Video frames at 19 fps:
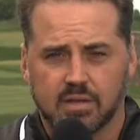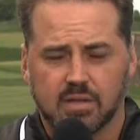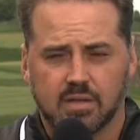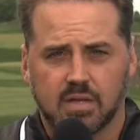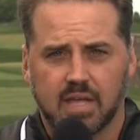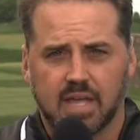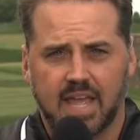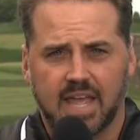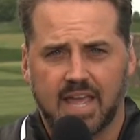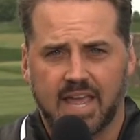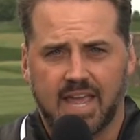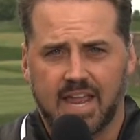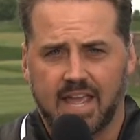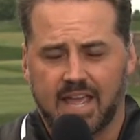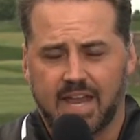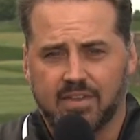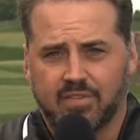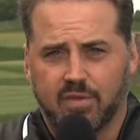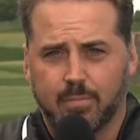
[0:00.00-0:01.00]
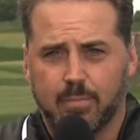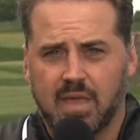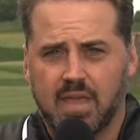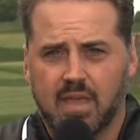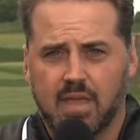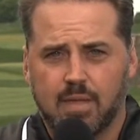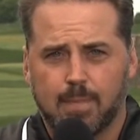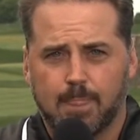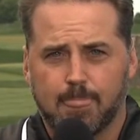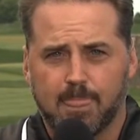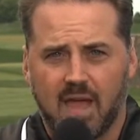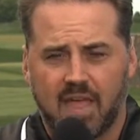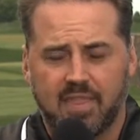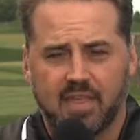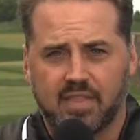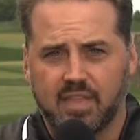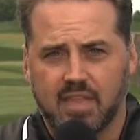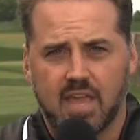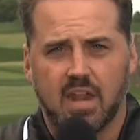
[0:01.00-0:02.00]
And to me, I
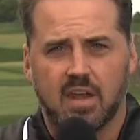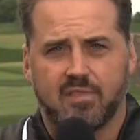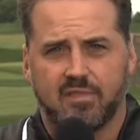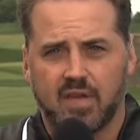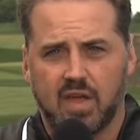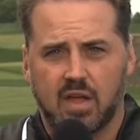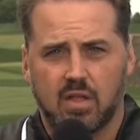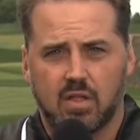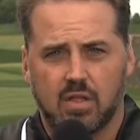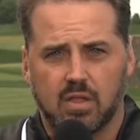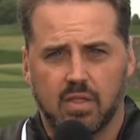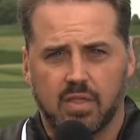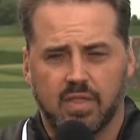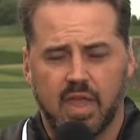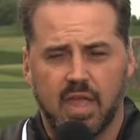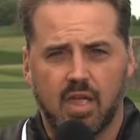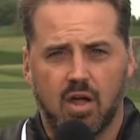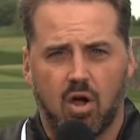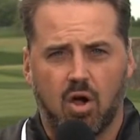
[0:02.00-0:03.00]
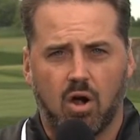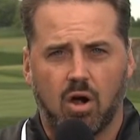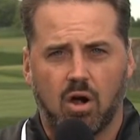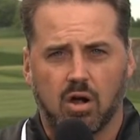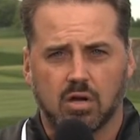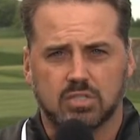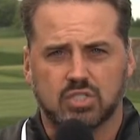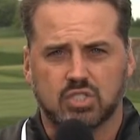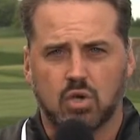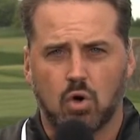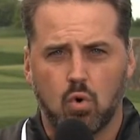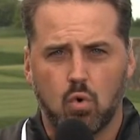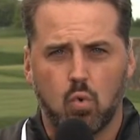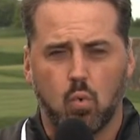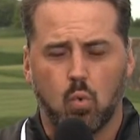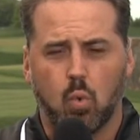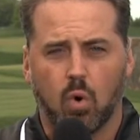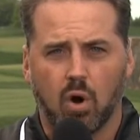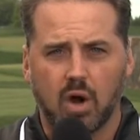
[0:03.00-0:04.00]
think the NFL, they are so
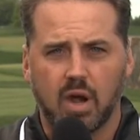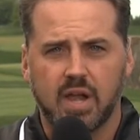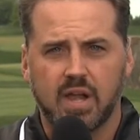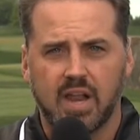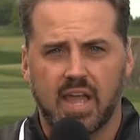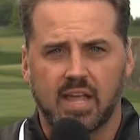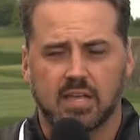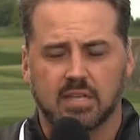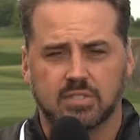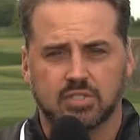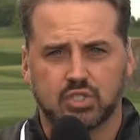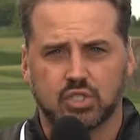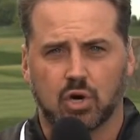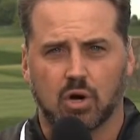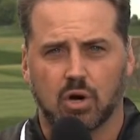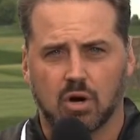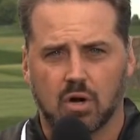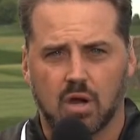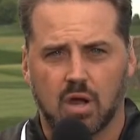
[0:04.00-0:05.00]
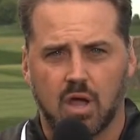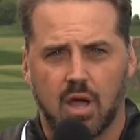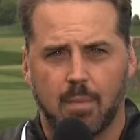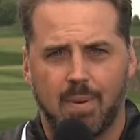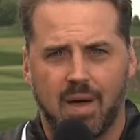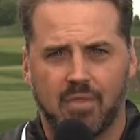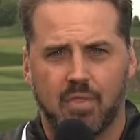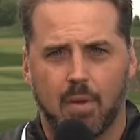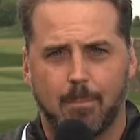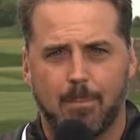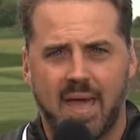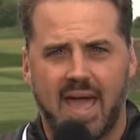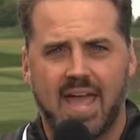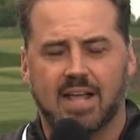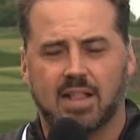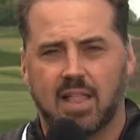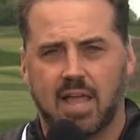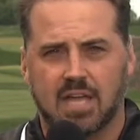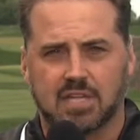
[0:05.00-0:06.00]
worried and concerned about the
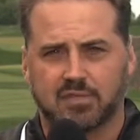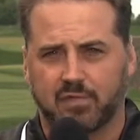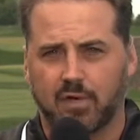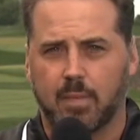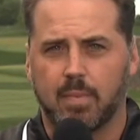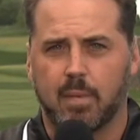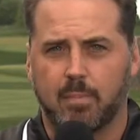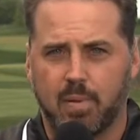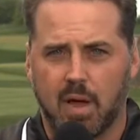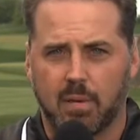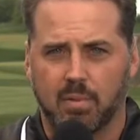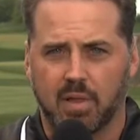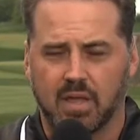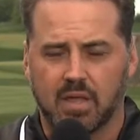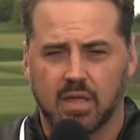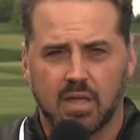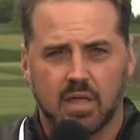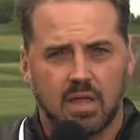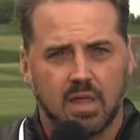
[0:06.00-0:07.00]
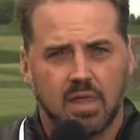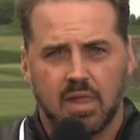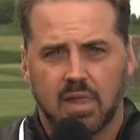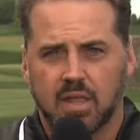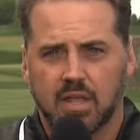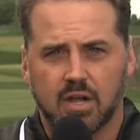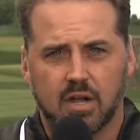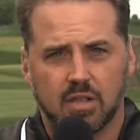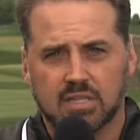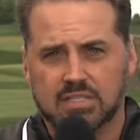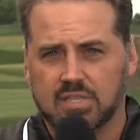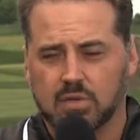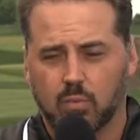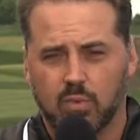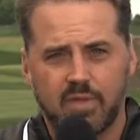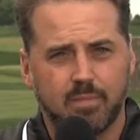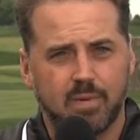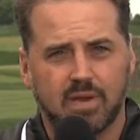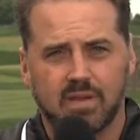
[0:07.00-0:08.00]
backlash from the public. Listen,
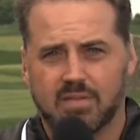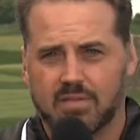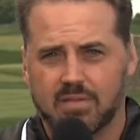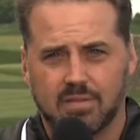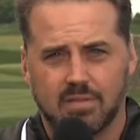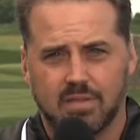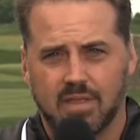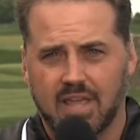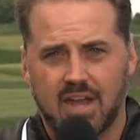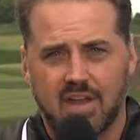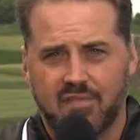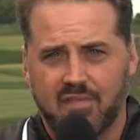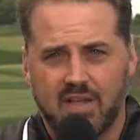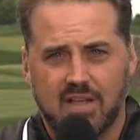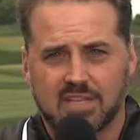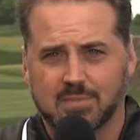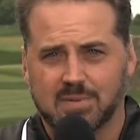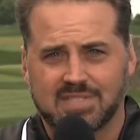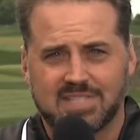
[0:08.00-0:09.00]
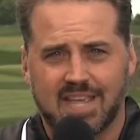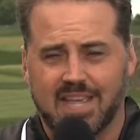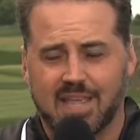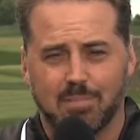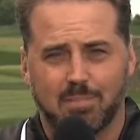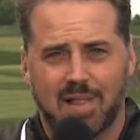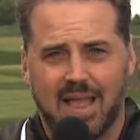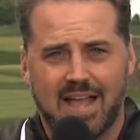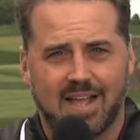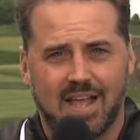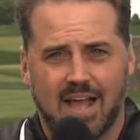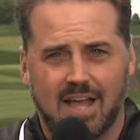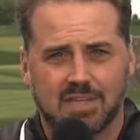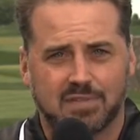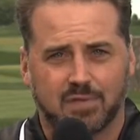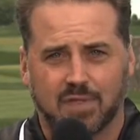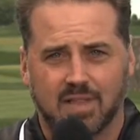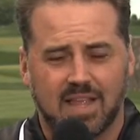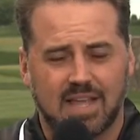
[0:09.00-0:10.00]
the NFL has been taking black eyes
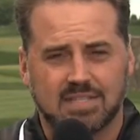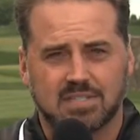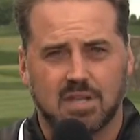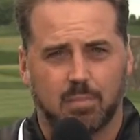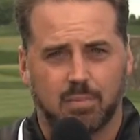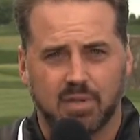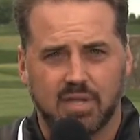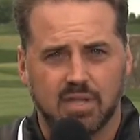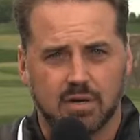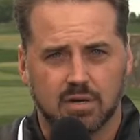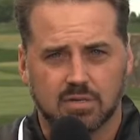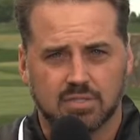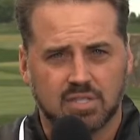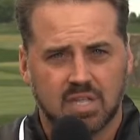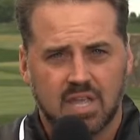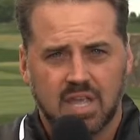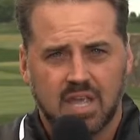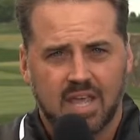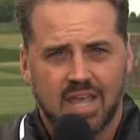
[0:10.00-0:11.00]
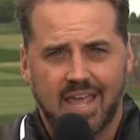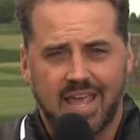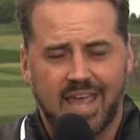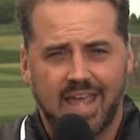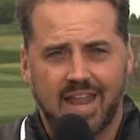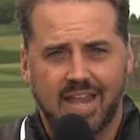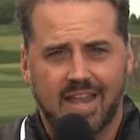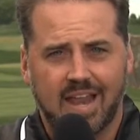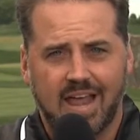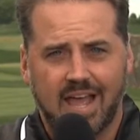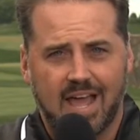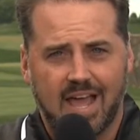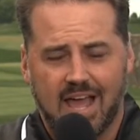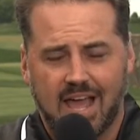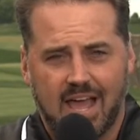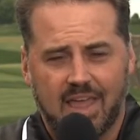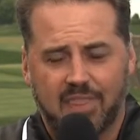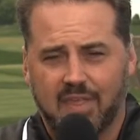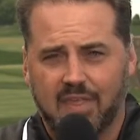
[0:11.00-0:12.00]
for the last couple of years, and
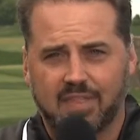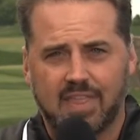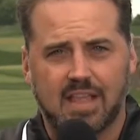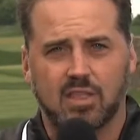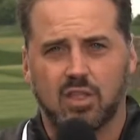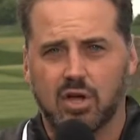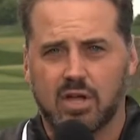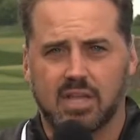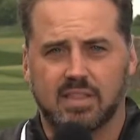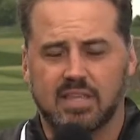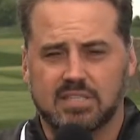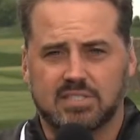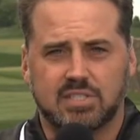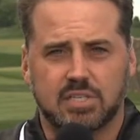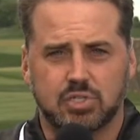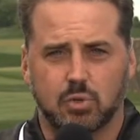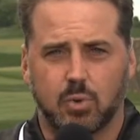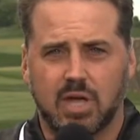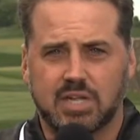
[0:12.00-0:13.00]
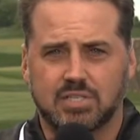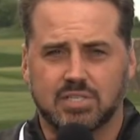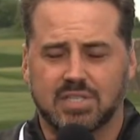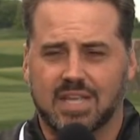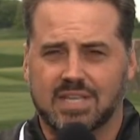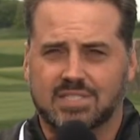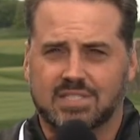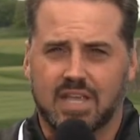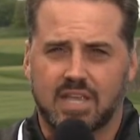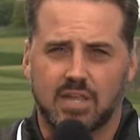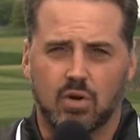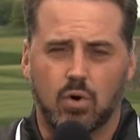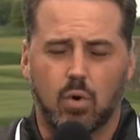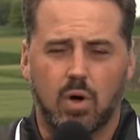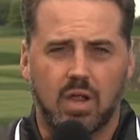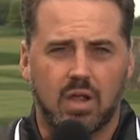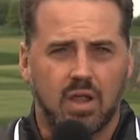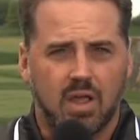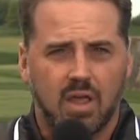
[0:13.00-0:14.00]
I think they look at these situations and they say, you know
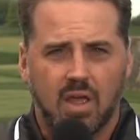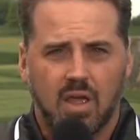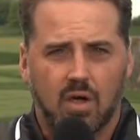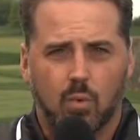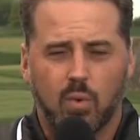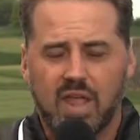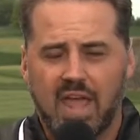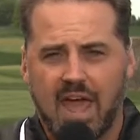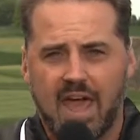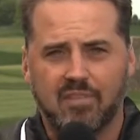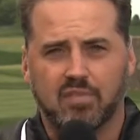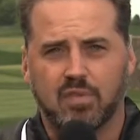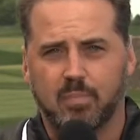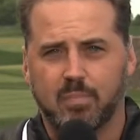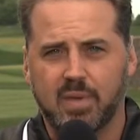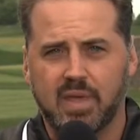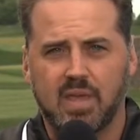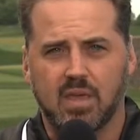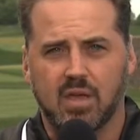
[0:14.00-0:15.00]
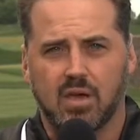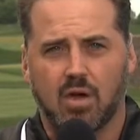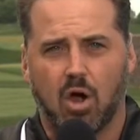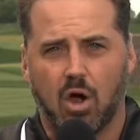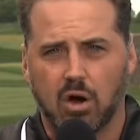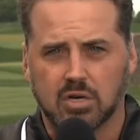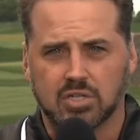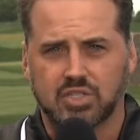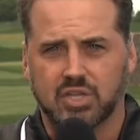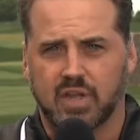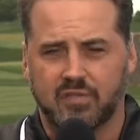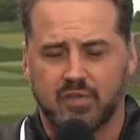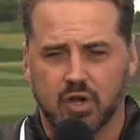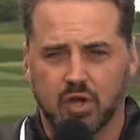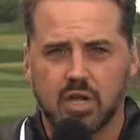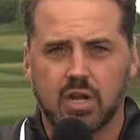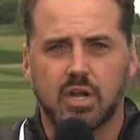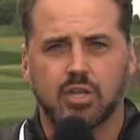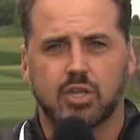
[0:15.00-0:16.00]
what, we have to be harsh. If you're
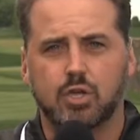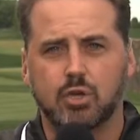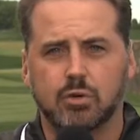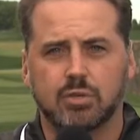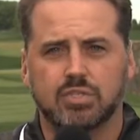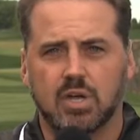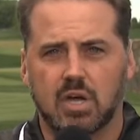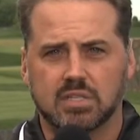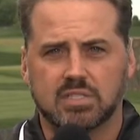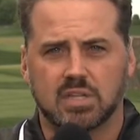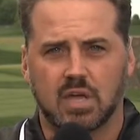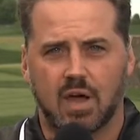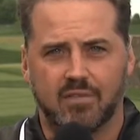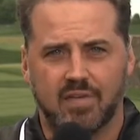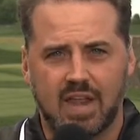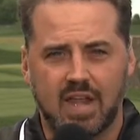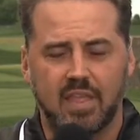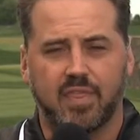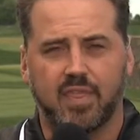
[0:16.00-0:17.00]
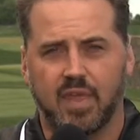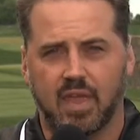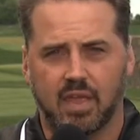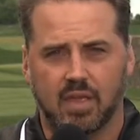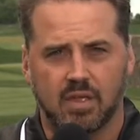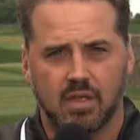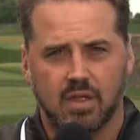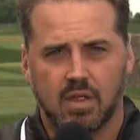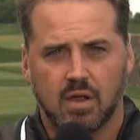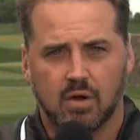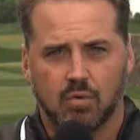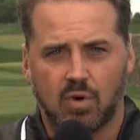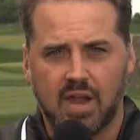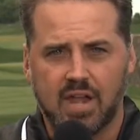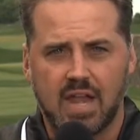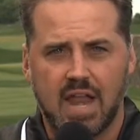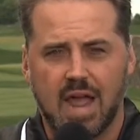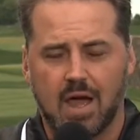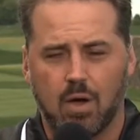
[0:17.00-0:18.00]
going to accuse us of anything
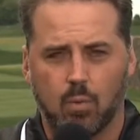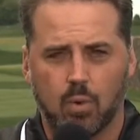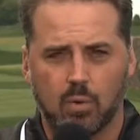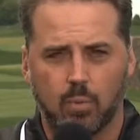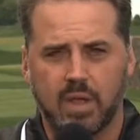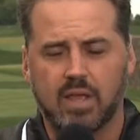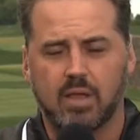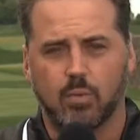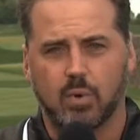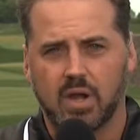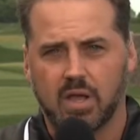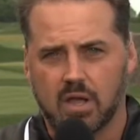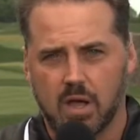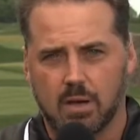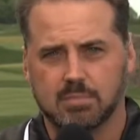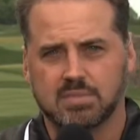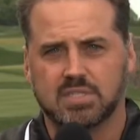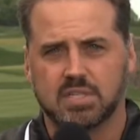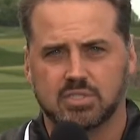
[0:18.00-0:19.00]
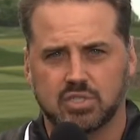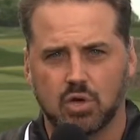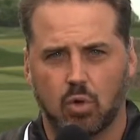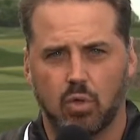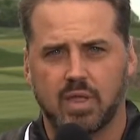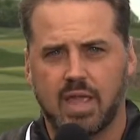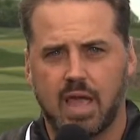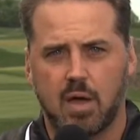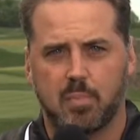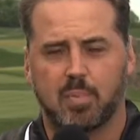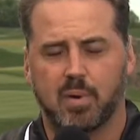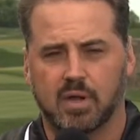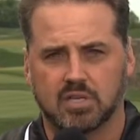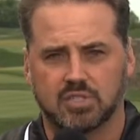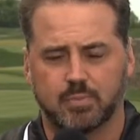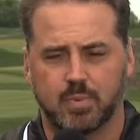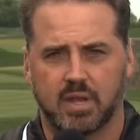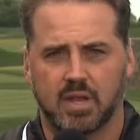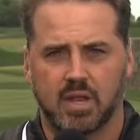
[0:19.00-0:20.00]
right now, when it comes to doling out punishment,